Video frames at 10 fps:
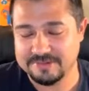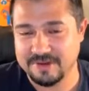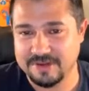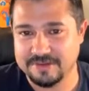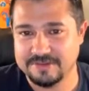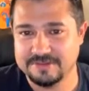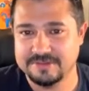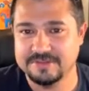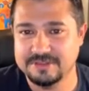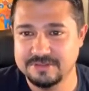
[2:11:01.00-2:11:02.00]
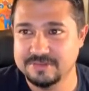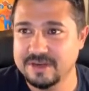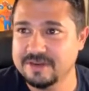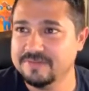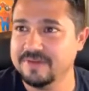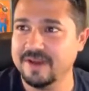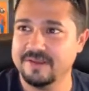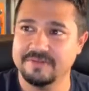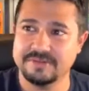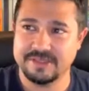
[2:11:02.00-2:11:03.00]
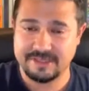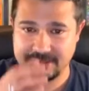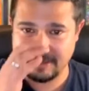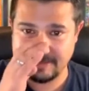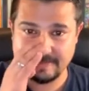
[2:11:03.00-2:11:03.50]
Riders. $295 will take it.